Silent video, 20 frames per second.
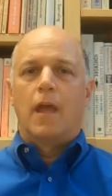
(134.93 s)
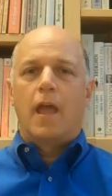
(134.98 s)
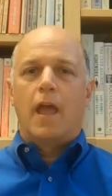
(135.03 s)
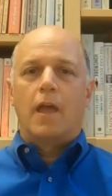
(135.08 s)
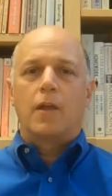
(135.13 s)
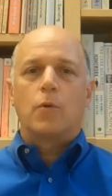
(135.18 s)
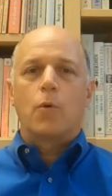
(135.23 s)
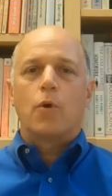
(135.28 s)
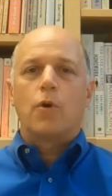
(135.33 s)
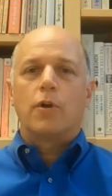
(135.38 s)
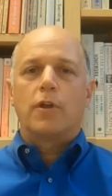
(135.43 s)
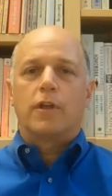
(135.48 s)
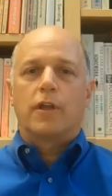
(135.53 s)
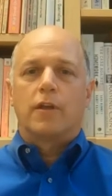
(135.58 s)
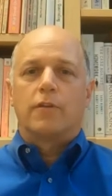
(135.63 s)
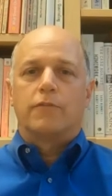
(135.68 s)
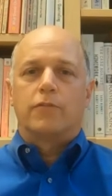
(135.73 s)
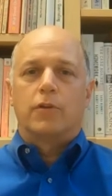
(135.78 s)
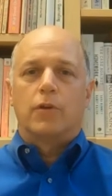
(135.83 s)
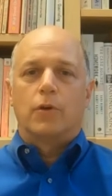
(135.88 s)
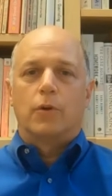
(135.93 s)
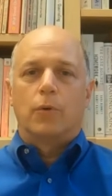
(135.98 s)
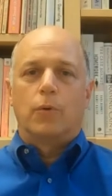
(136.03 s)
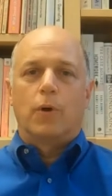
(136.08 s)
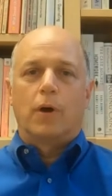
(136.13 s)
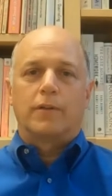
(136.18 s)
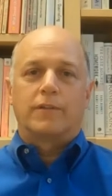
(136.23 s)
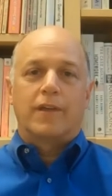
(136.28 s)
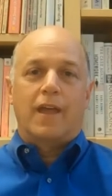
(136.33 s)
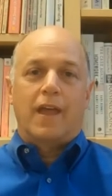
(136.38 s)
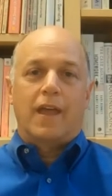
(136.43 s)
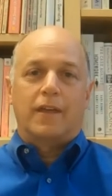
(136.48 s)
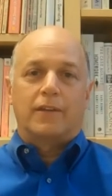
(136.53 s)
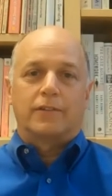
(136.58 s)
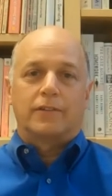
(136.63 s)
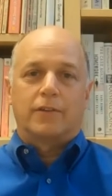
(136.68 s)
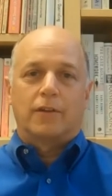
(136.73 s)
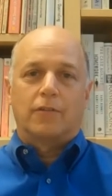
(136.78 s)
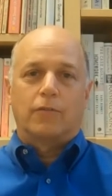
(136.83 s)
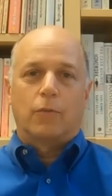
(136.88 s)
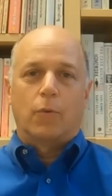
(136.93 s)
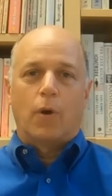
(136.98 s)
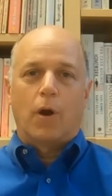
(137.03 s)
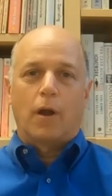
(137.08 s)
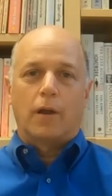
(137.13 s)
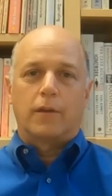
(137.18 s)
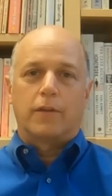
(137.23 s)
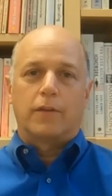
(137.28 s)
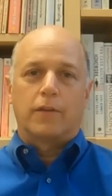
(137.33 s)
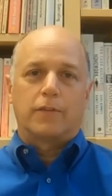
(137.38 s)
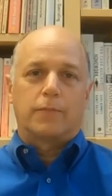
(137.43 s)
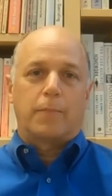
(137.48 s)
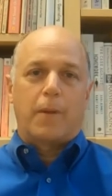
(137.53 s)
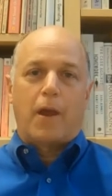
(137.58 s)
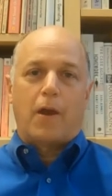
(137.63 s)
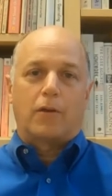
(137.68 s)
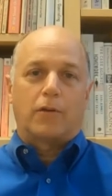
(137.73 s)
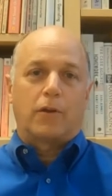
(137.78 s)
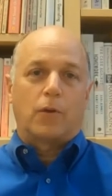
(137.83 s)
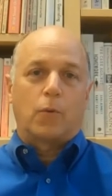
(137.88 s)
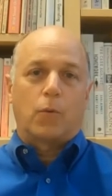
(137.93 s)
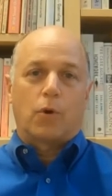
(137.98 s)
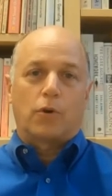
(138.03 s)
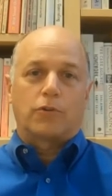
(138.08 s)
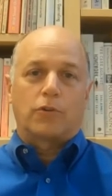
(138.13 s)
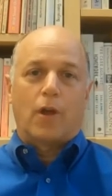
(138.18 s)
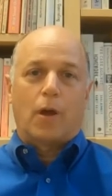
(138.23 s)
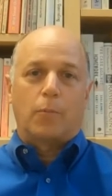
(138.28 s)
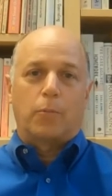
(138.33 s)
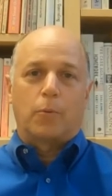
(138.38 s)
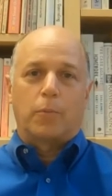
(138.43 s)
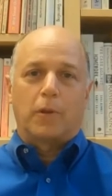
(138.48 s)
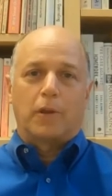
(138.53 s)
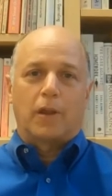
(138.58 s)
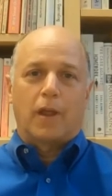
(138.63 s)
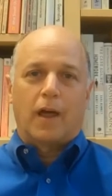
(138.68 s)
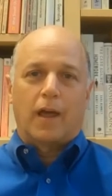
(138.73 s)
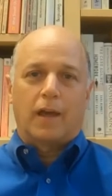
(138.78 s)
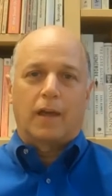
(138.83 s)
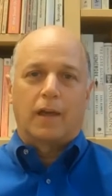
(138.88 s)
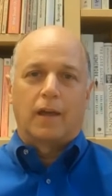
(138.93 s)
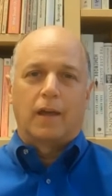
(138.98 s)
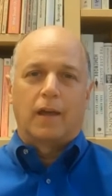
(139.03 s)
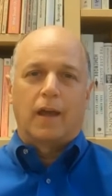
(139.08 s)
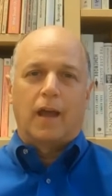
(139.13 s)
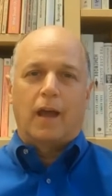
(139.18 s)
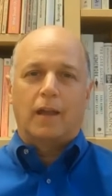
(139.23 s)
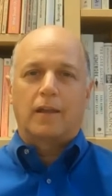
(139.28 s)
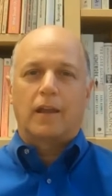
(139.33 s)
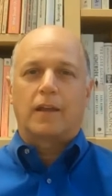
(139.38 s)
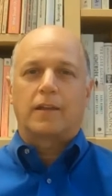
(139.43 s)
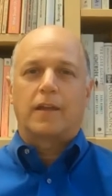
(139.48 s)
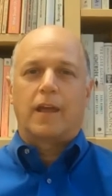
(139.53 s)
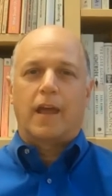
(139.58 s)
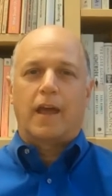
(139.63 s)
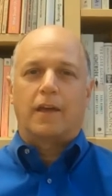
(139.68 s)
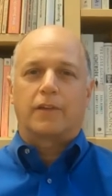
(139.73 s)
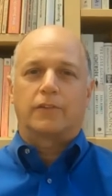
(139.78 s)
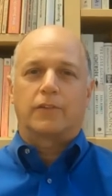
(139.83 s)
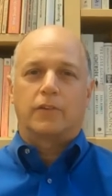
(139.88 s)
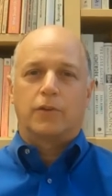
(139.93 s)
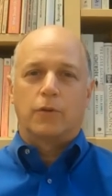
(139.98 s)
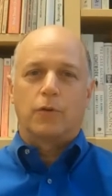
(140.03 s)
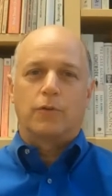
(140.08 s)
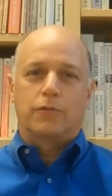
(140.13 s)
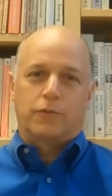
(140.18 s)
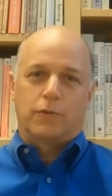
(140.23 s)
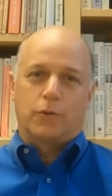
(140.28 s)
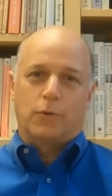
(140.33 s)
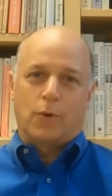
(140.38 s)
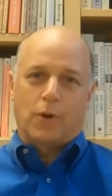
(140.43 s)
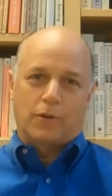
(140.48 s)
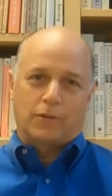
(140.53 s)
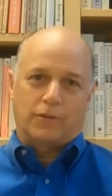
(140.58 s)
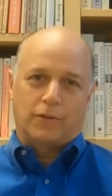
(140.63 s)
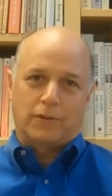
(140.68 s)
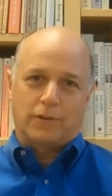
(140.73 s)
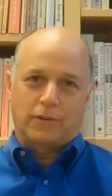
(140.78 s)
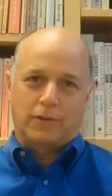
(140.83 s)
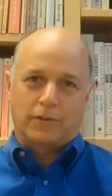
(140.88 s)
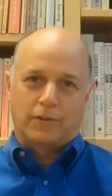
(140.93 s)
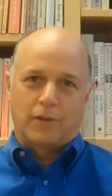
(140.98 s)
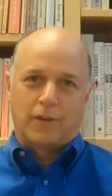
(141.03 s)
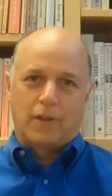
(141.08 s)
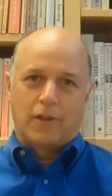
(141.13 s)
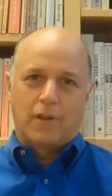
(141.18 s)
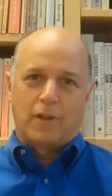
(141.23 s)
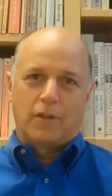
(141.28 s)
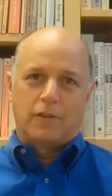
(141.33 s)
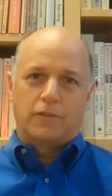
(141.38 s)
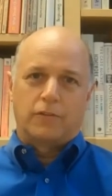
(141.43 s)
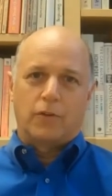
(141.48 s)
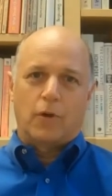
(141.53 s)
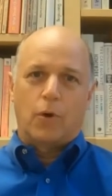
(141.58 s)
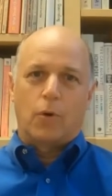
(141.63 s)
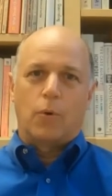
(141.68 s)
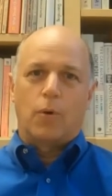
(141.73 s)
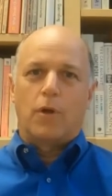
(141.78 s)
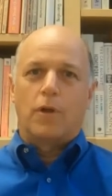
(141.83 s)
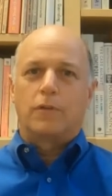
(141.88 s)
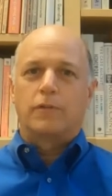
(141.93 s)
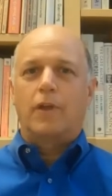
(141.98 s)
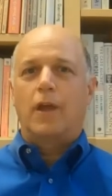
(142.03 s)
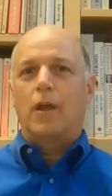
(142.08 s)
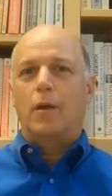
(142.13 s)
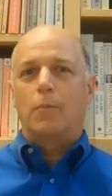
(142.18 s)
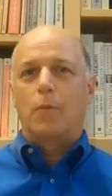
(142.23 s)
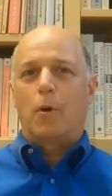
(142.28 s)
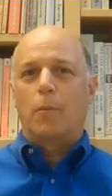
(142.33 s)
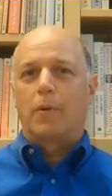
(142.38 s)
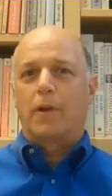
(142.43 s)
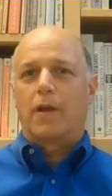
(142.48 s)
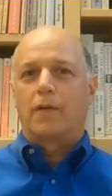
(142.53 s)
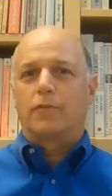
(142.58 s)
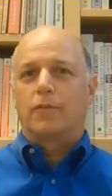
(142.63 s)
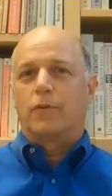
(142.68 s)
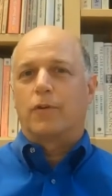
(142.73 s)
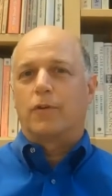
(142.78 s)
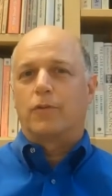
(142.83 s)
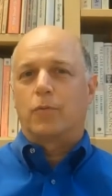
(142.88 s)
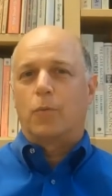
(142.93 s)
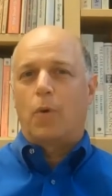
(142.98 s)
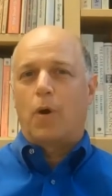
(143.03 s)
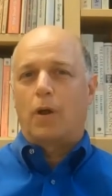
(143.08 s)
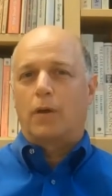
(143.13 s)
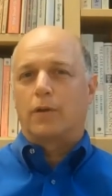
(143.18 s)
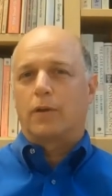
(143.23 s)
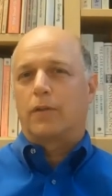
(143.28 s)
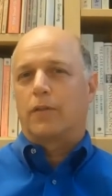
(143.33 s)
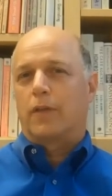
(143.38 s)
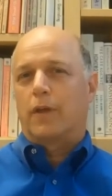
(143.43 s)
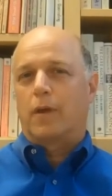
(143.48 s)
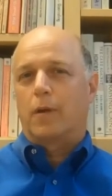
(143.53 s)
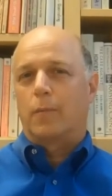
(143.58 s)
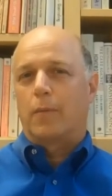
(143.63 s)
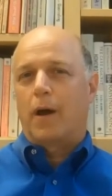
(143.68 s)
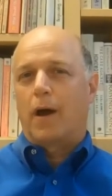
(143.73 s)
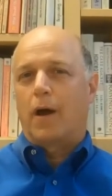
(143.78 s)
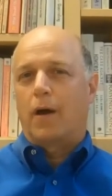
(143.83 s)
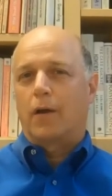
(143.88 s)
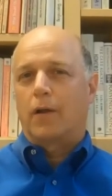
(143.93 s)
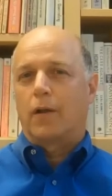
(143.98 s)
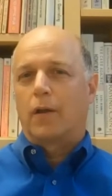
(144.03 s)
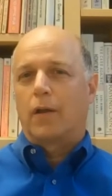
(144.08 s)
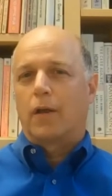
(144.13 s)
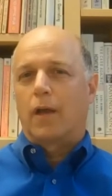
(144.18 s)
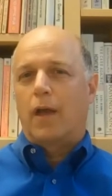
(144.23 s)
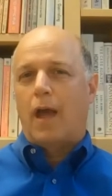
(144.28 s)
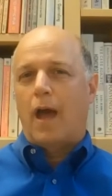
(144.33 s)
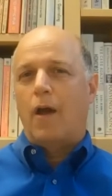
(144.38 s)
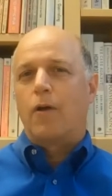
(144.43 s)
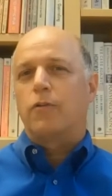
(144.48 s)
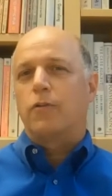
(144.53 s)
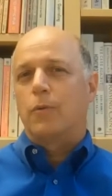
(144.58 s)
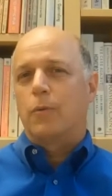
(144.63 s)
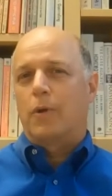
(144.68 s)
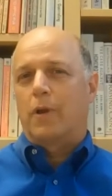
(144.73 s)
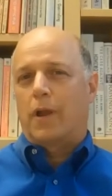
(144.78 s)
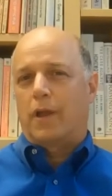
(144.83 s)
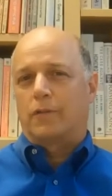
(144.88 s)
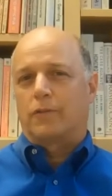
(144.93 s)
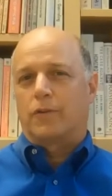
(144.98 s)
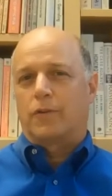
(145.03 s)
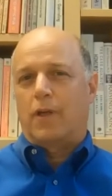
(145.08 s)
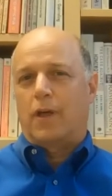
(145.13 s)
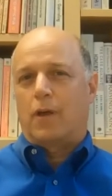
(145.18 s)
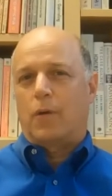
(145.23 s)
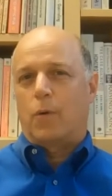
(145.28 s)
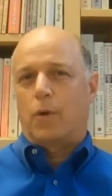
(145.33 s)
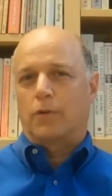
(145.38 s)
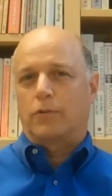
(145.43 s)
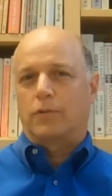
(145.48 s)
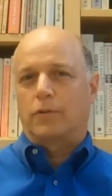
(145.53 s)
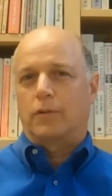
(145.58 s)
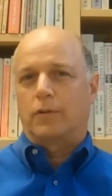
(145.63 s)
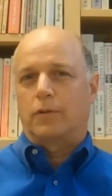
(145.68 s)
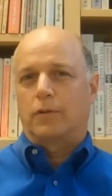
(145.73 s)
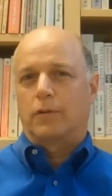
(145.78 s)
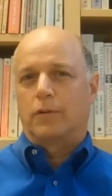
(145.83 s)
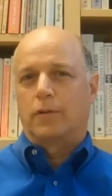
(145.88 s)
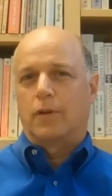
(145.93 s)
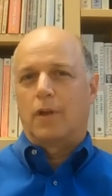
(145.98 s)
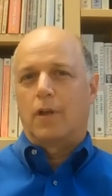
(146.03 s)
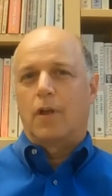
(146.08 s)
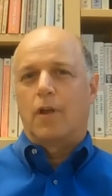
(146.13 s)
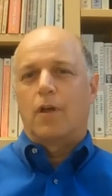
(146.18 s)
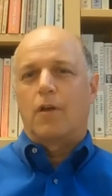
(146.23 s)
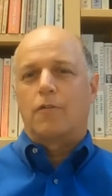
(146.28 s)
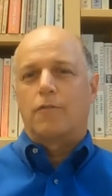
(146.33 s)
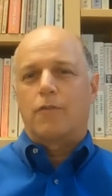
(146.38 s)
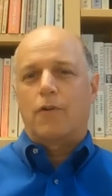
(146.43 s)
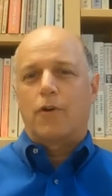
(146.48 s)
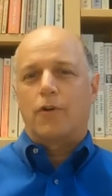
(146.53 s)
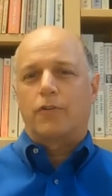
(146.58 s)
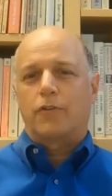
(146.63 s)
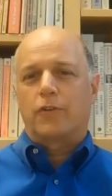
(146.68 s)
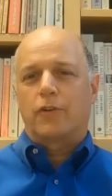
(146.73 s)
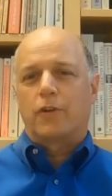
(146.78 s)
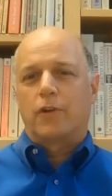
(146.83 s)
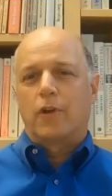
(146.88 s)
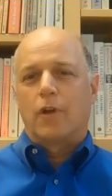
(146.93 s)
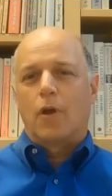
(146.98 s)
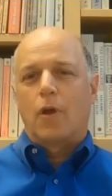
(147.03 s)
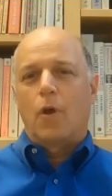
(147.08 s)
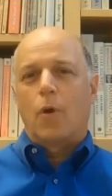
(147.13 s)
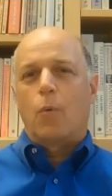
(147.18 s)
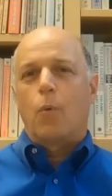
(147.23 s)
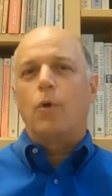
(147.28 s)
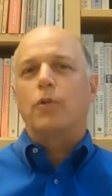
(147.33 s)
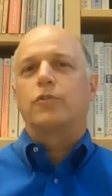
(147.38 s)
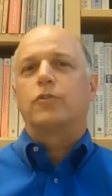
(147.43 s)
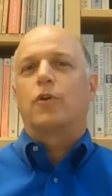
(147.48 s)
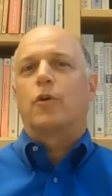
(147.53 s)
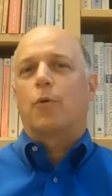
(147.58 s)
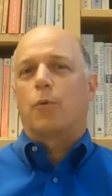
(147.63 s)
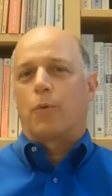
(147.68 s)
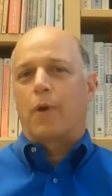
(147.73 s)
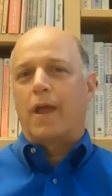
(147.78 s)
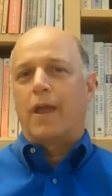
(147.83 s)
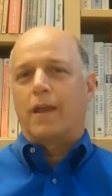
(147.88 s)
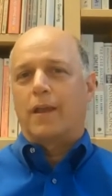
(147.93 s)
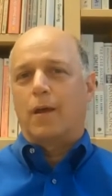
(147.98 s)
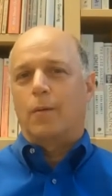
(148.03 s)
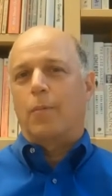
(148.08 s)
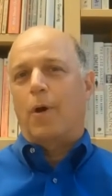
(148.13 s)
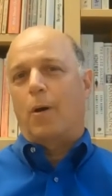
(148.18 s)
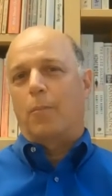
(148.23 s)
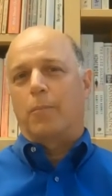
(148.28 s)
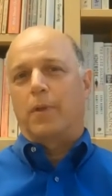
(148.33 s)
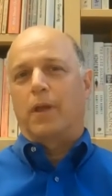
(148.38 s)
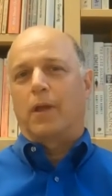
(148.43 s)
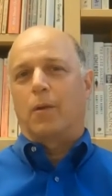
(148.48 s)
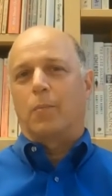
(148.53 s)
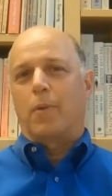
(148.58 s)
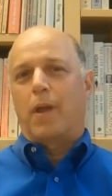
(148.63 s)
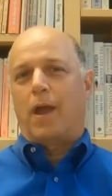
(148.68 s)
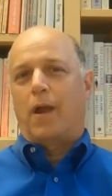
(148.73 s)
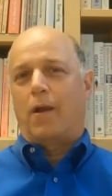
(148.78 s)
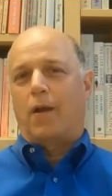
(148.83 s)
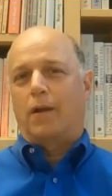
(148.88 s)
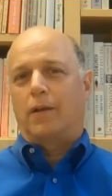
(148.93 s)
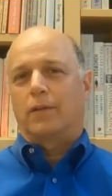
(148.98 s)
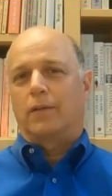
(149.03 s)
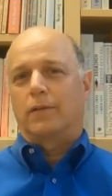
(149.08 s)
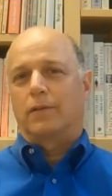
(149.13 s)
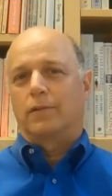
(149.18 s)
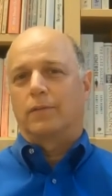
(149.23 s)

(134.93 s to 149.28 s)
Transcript: In order to give you a taste of what this parenting workshop will be like, I'd like to ask you a few questions. So take a moment after each one to think about how you would answer that question. First, what's great about being a parent?